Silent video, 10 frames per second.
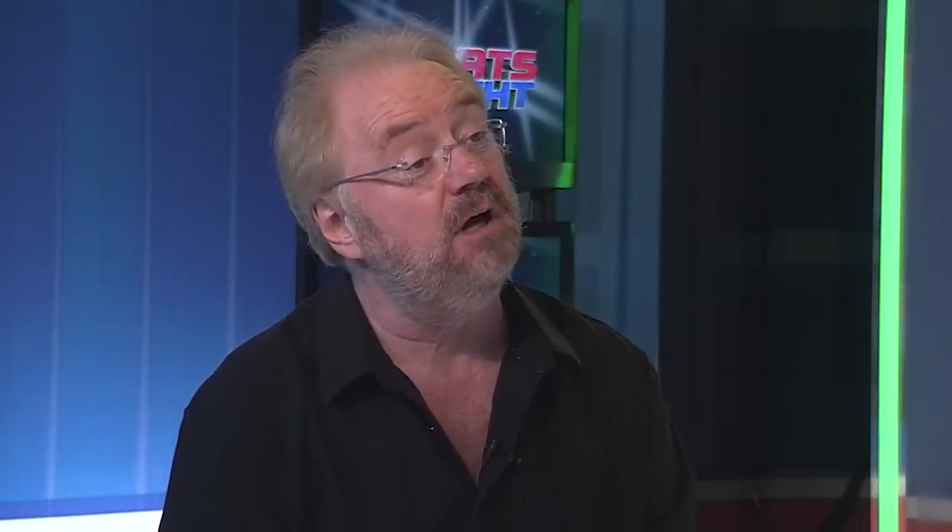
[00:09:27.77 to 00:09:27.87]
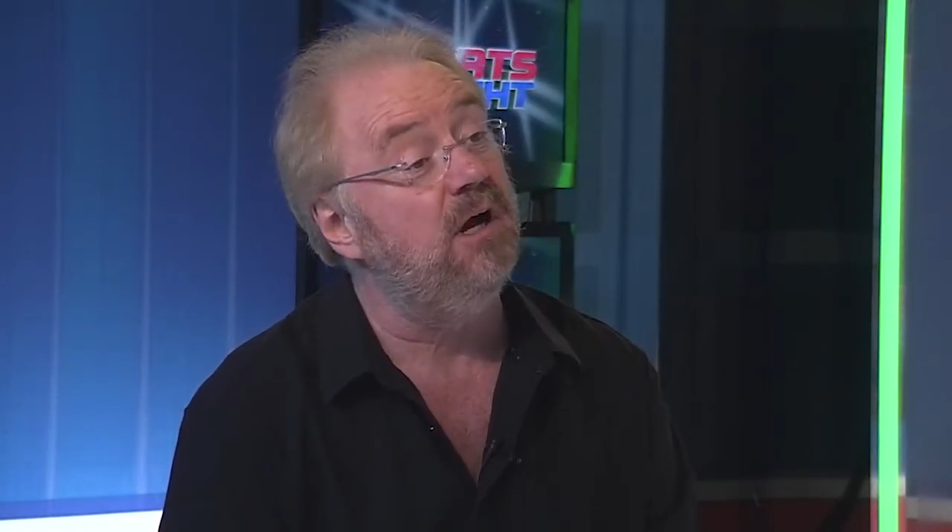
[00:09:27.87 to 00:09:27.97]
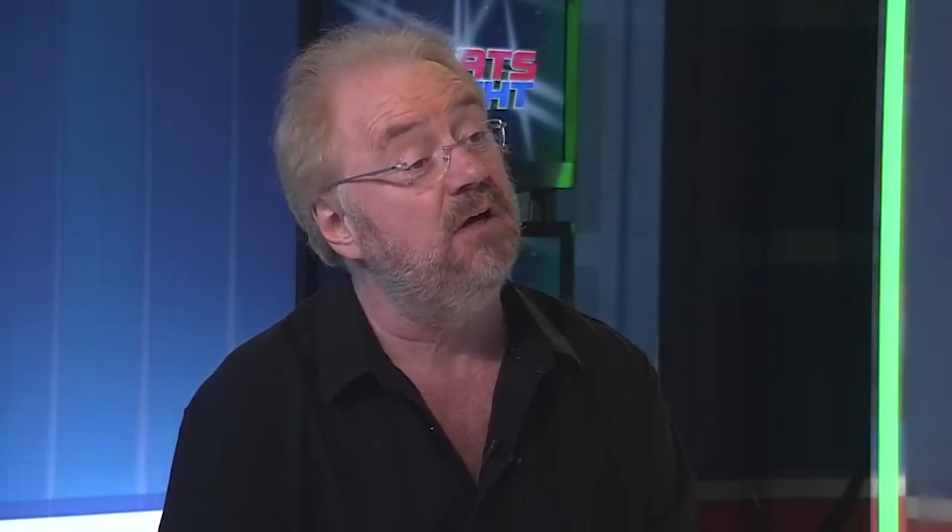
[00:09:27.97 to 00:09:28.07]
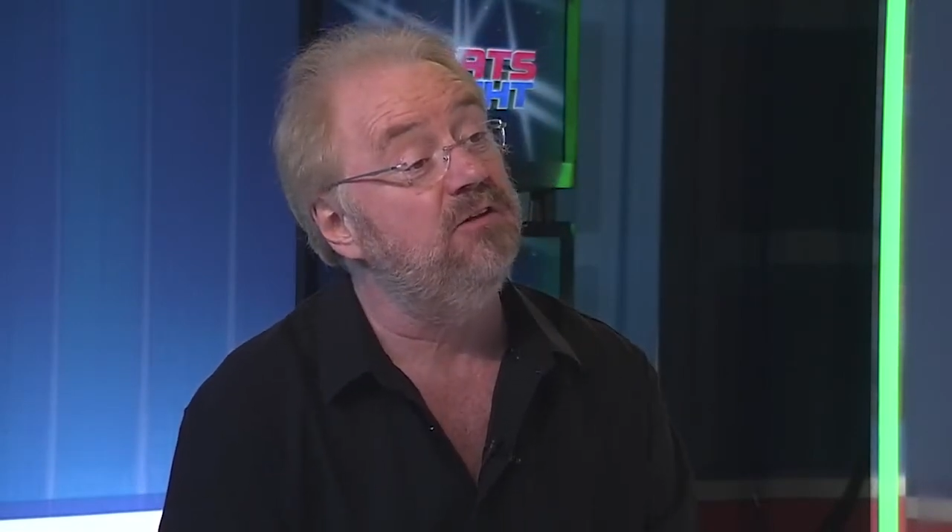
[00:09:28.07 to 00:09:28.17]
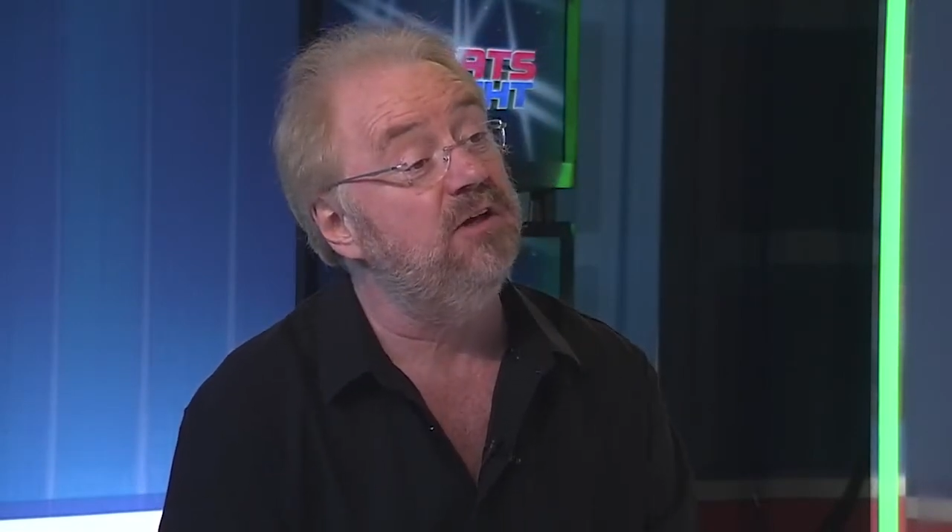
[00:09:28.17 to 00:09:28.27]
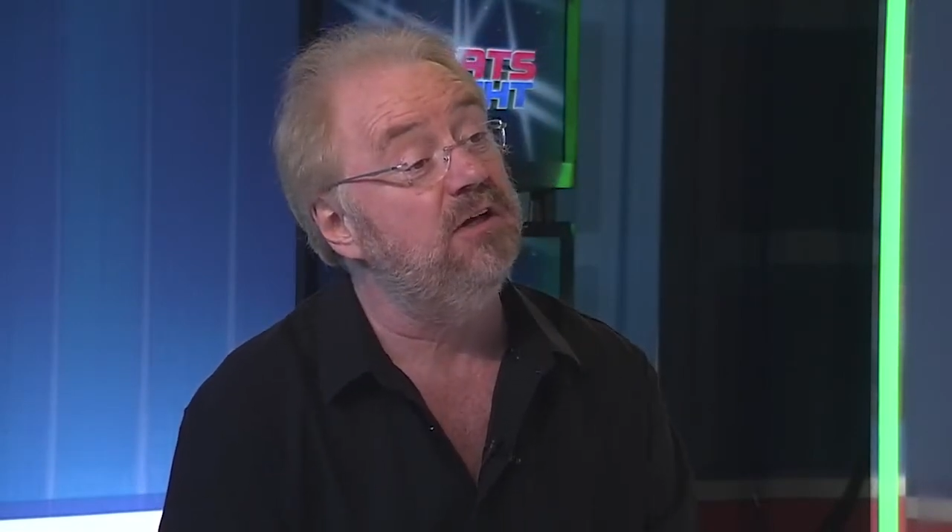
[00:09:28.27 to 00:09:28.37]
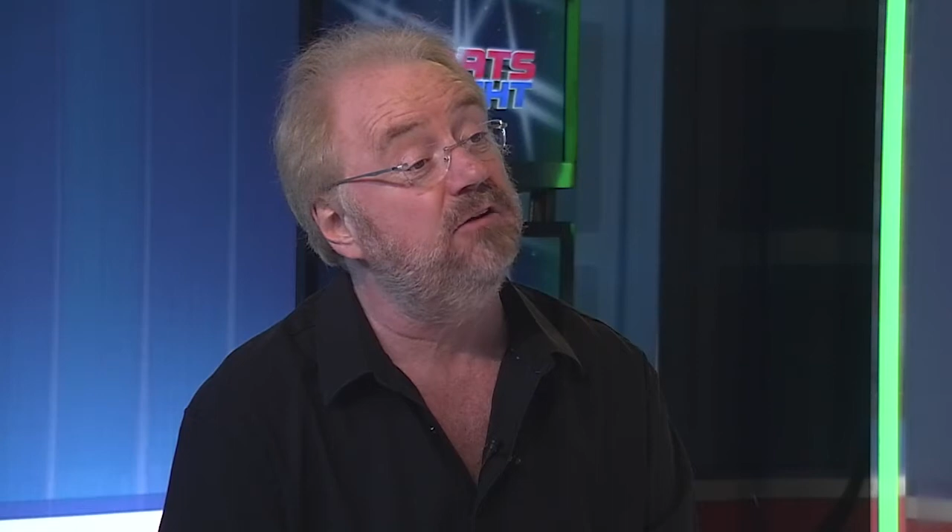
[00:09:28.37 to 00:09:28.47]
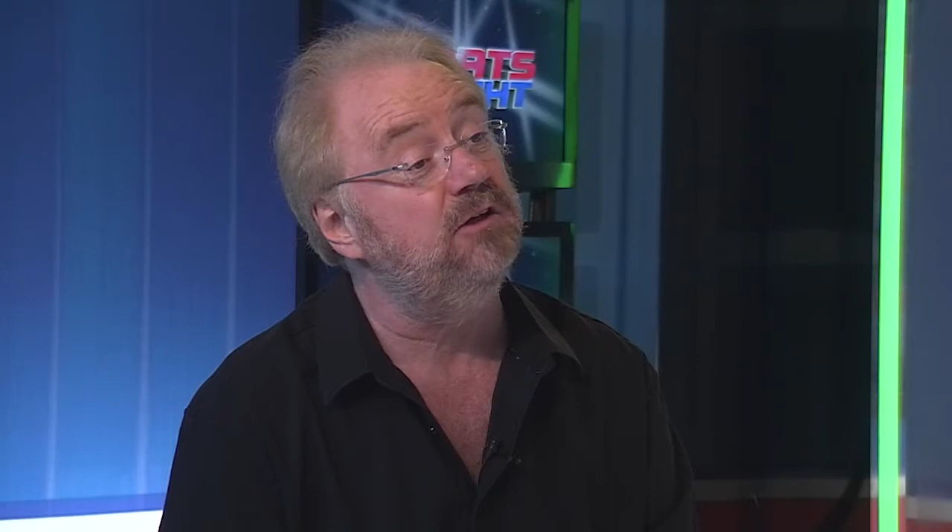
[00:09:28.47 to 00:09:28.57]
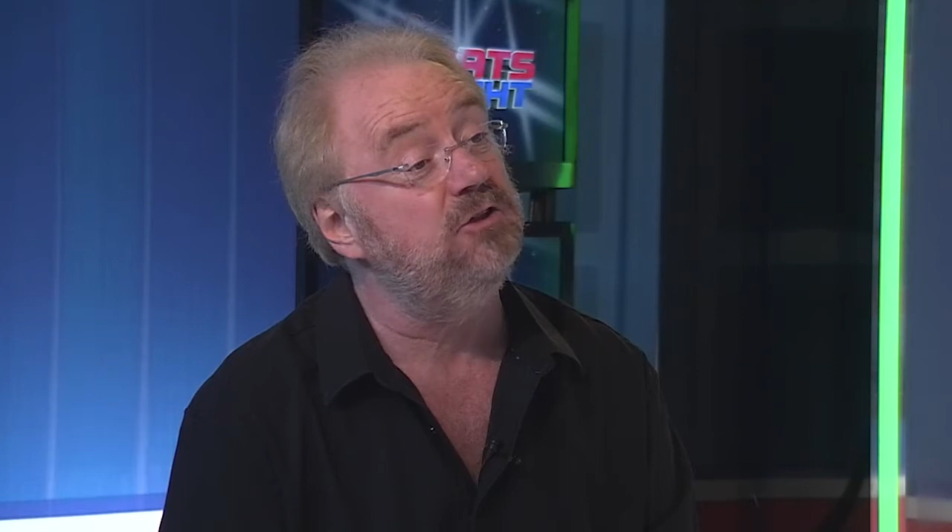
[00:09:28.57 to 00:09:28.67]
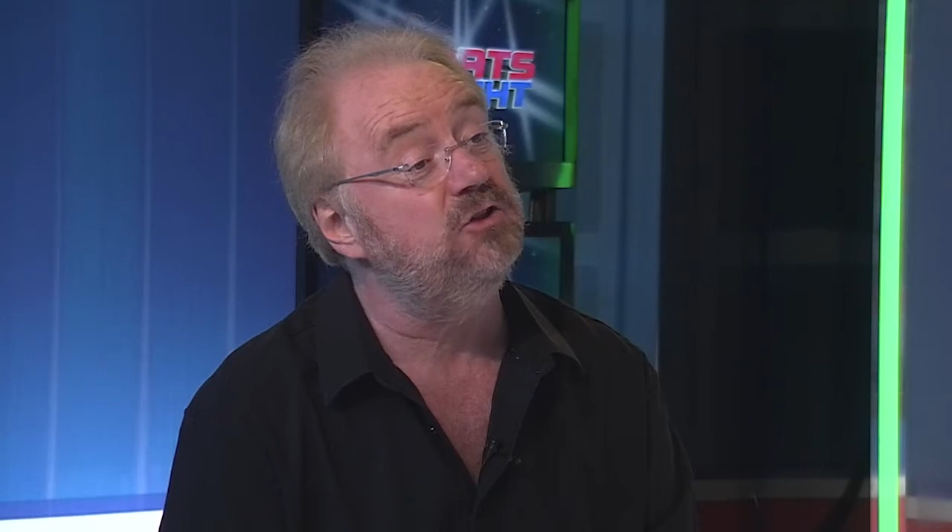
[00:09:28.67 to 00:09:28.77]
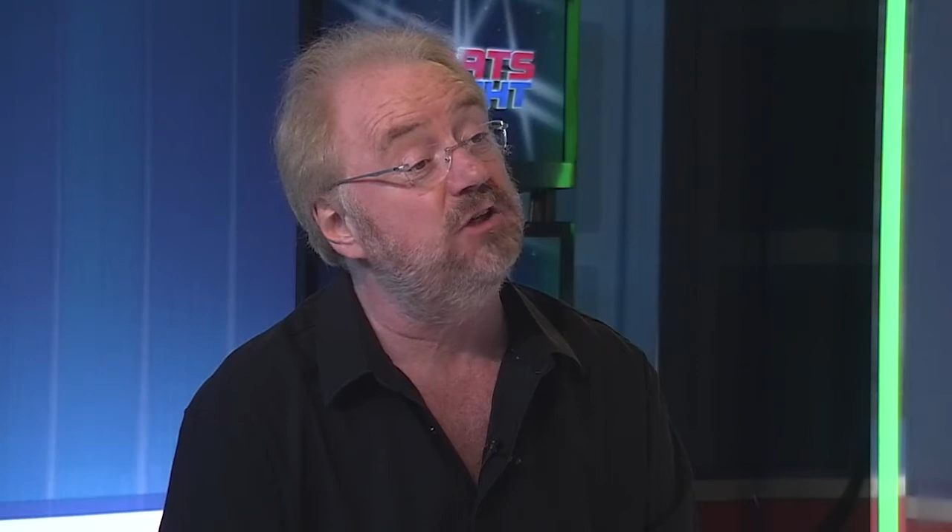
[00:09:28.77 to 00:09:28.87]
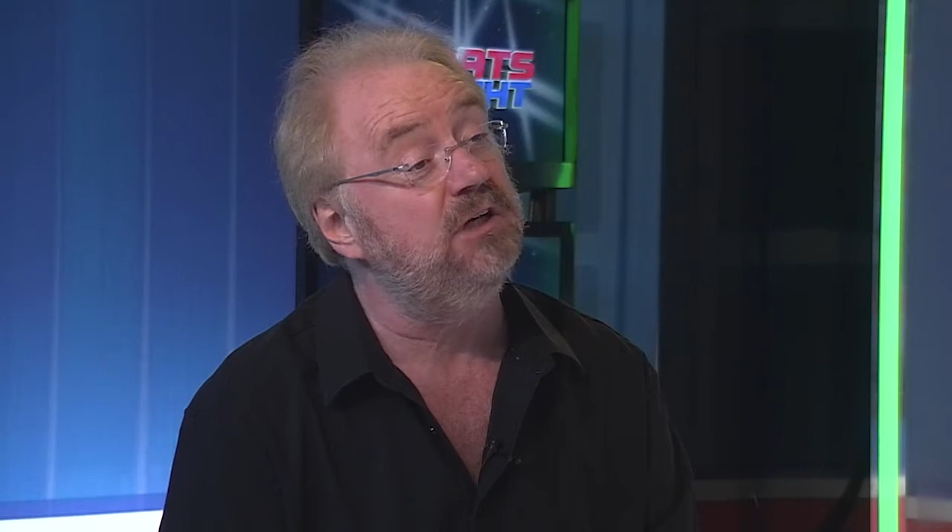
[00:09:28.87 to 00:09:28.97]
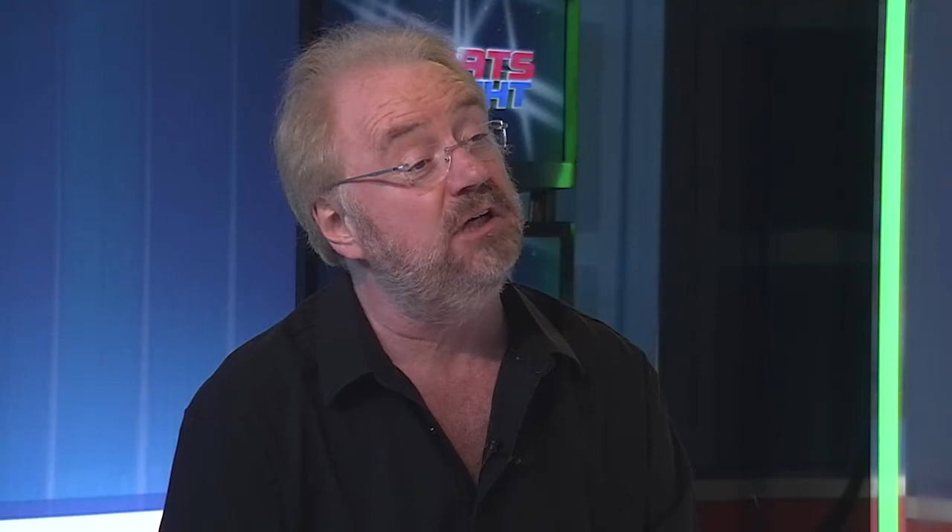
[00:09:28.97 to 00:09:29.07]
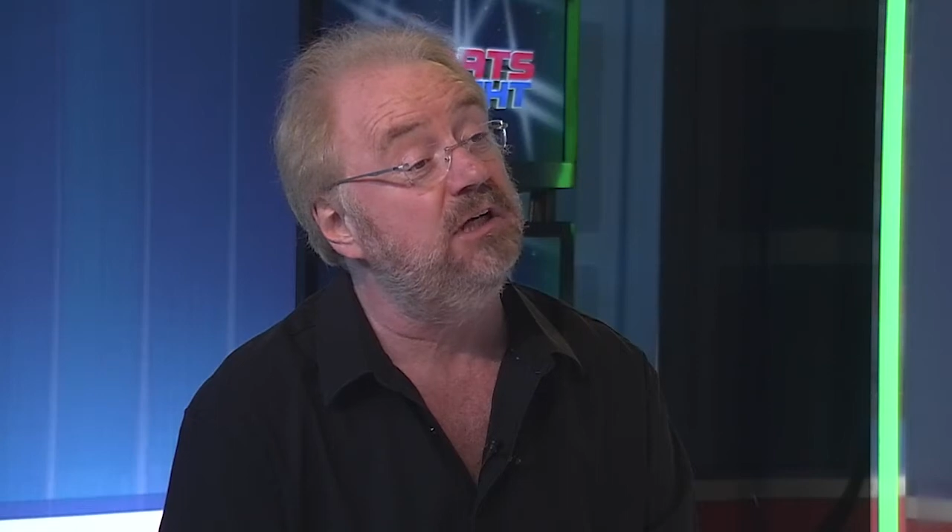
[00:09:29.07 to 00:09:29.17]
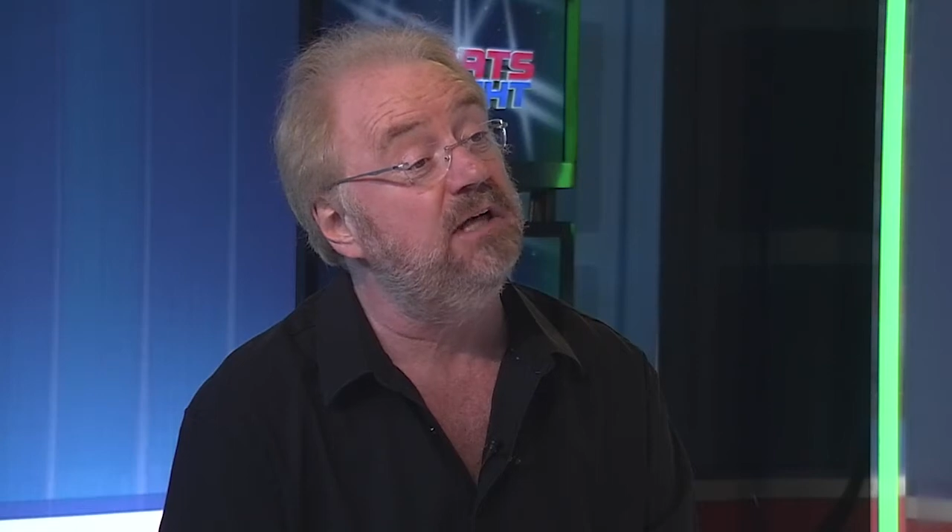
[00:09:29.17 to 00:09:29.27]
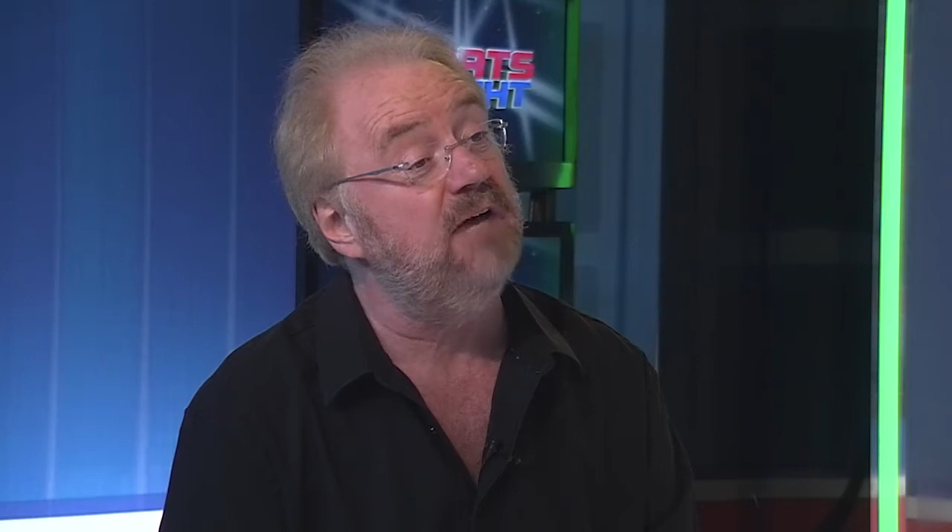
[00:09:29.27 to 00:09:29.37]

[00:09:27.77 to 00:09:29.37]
I think that the